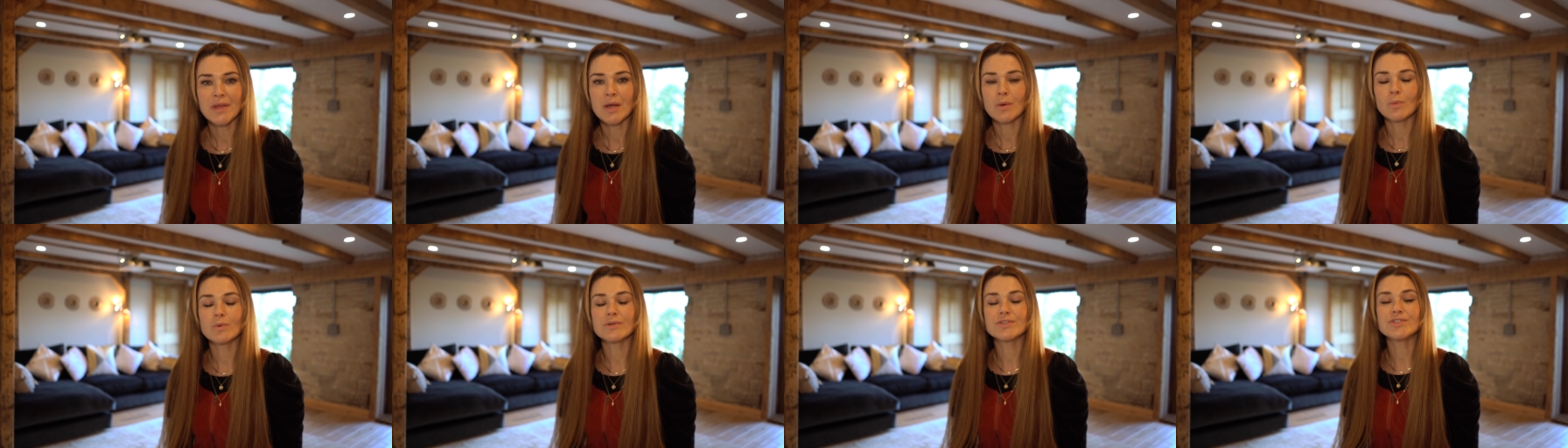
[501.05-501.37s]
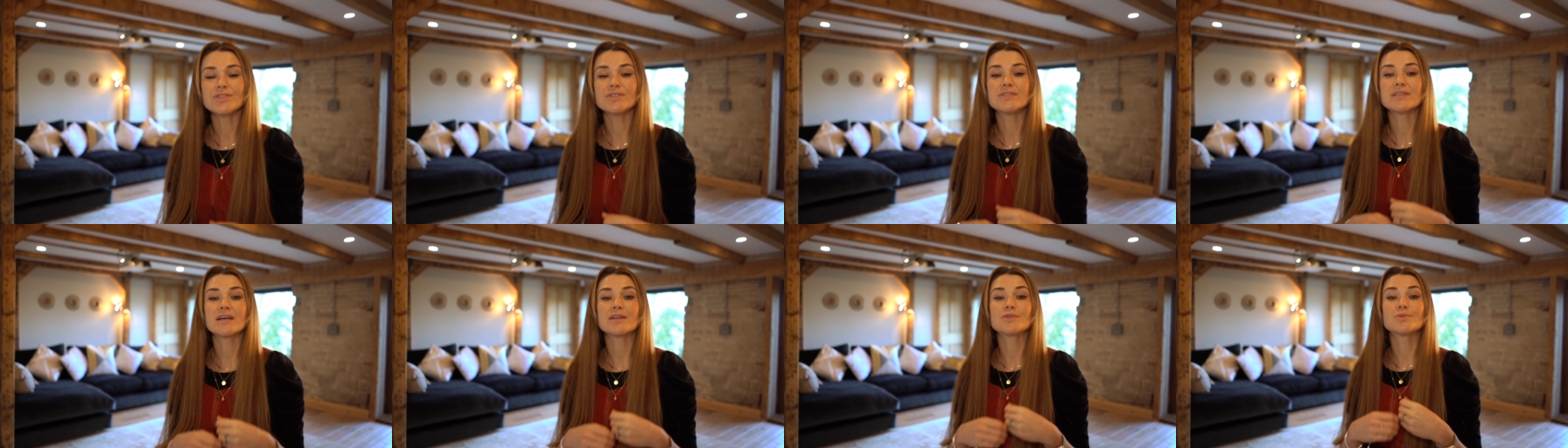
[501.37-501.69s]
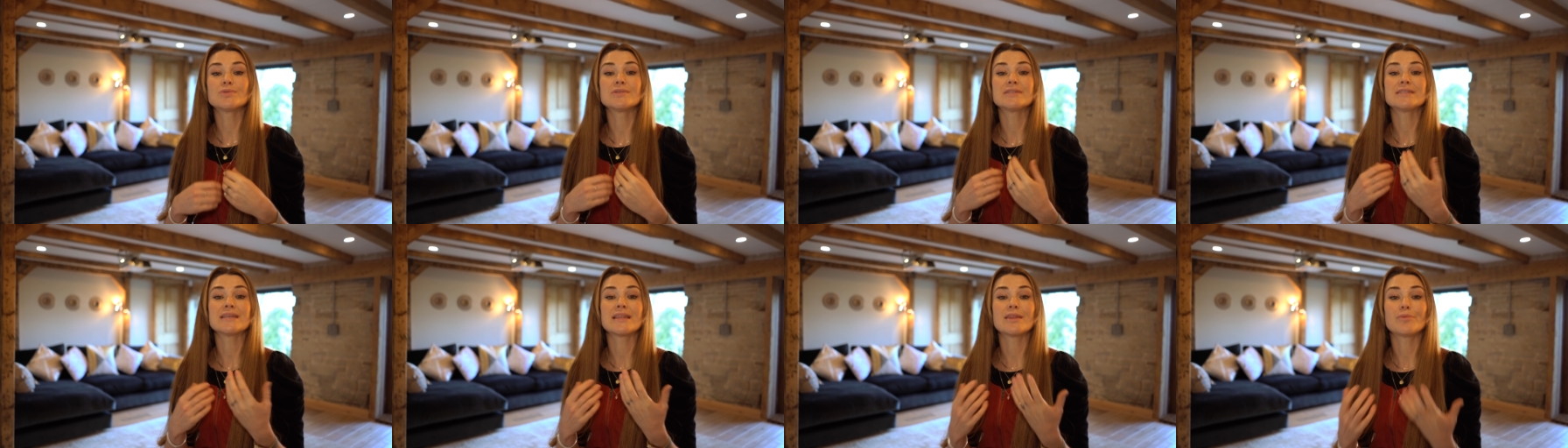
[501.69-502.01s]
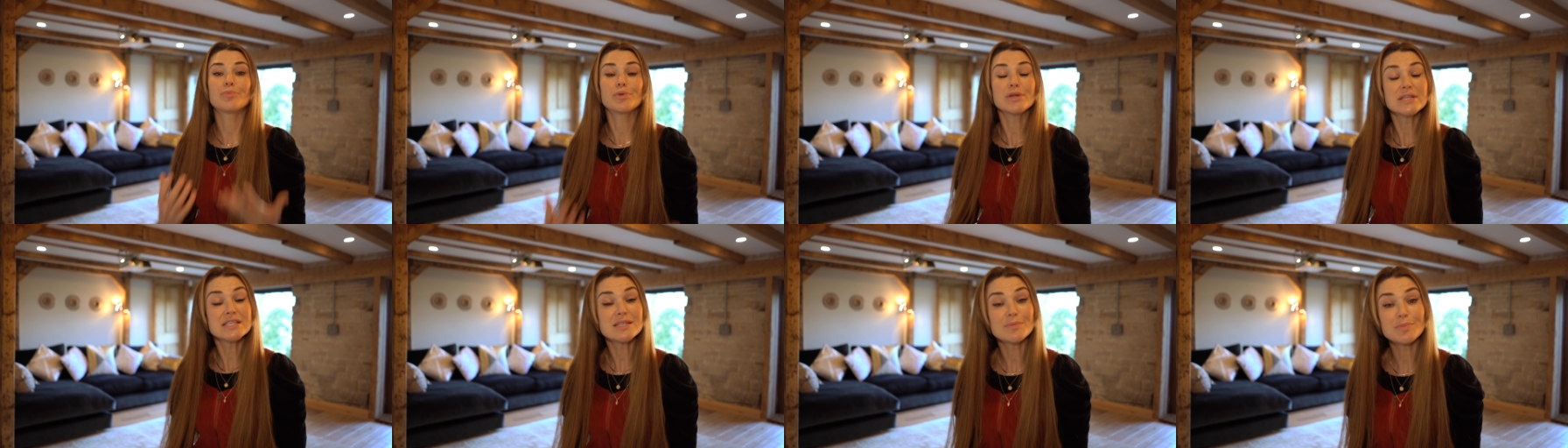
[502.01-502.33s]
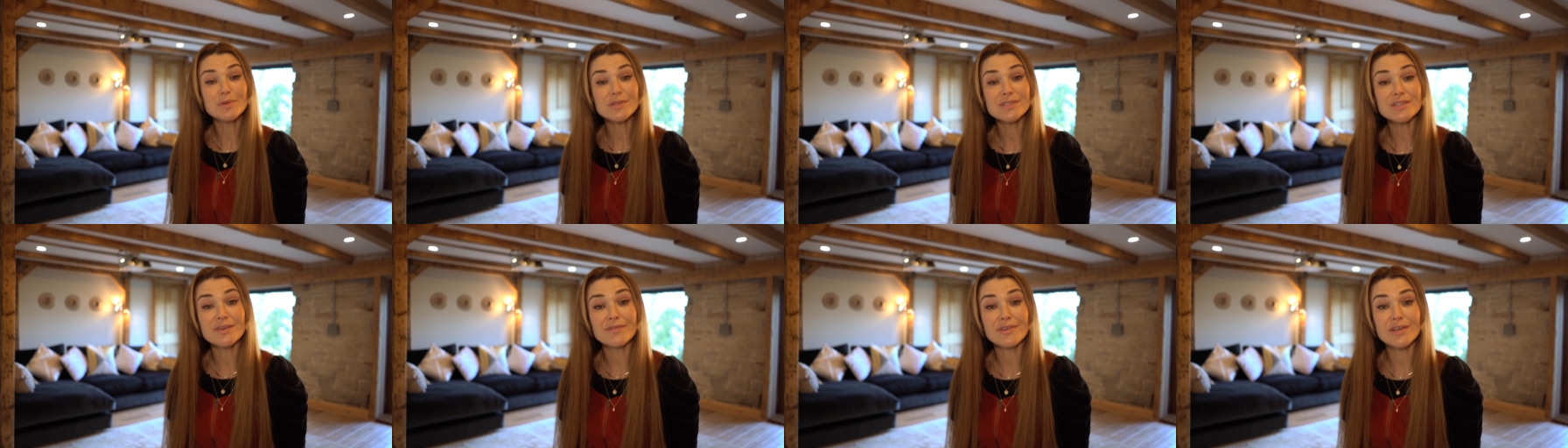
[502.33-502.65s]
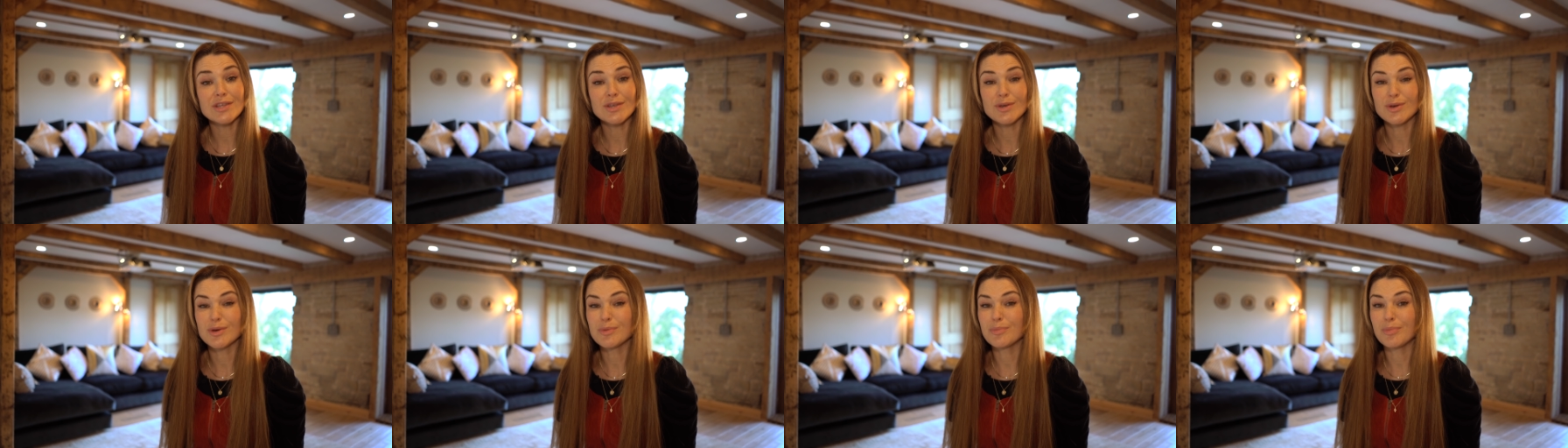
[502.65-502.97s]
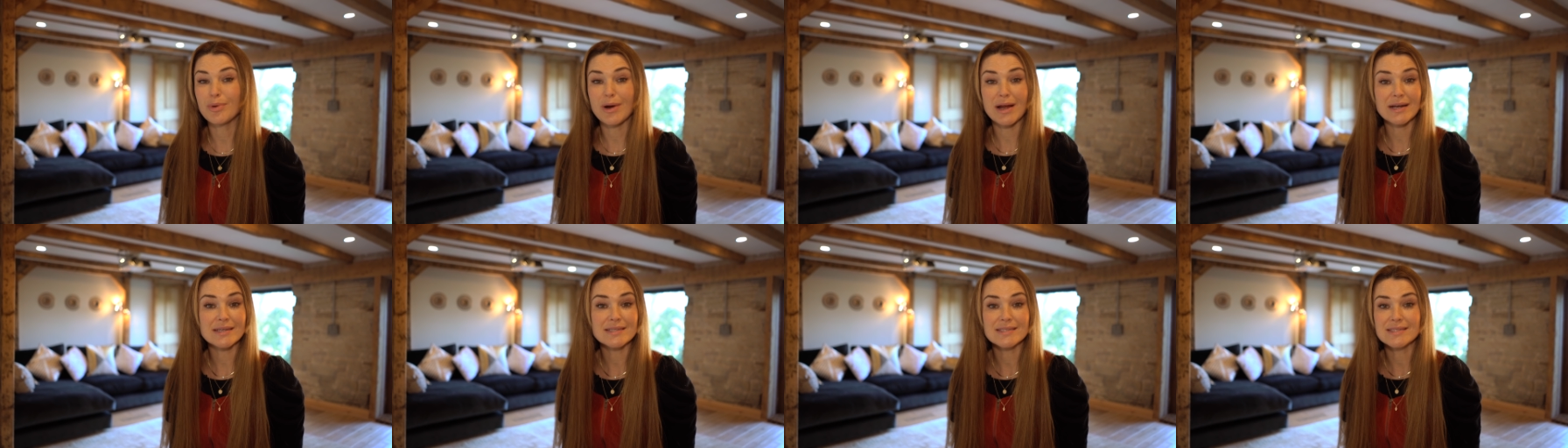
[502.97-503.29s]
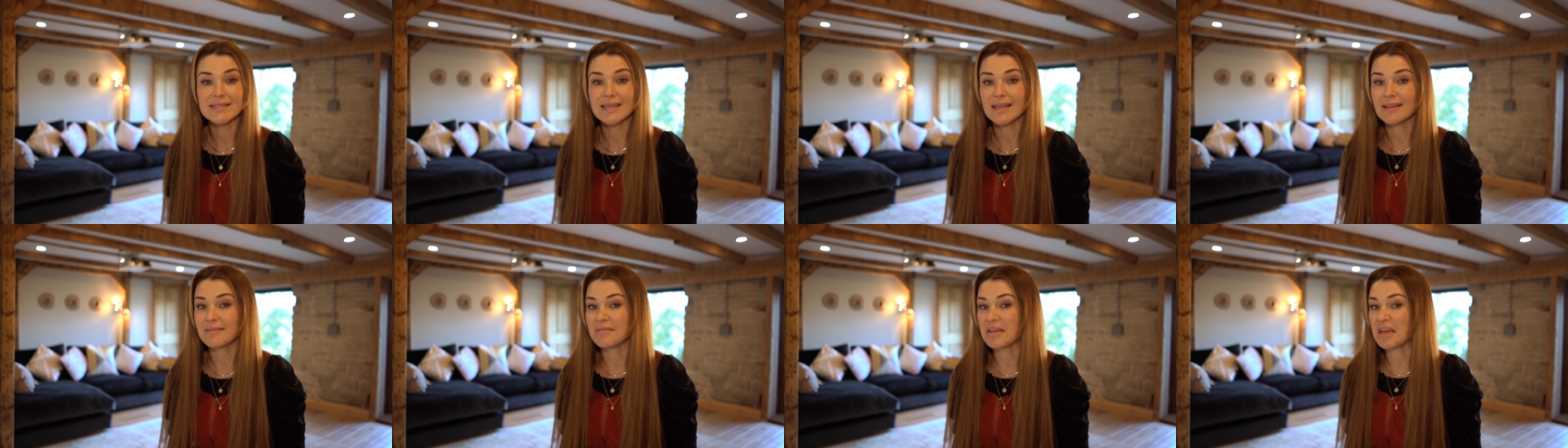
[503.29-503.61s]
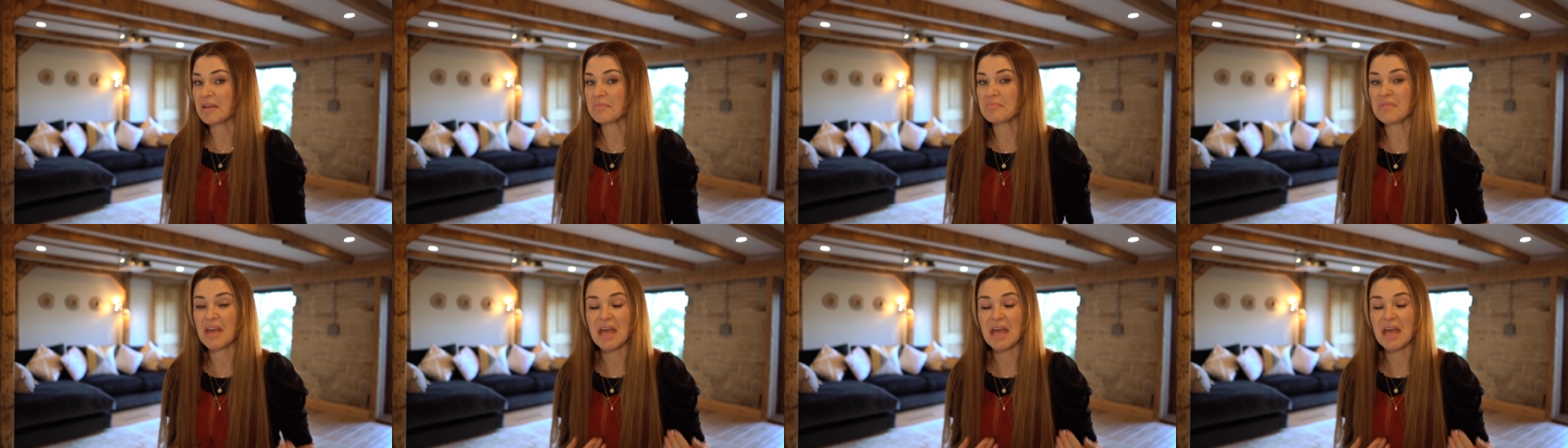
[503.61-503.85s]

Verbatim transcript: Once you start to understand the principles of it, you can practice it like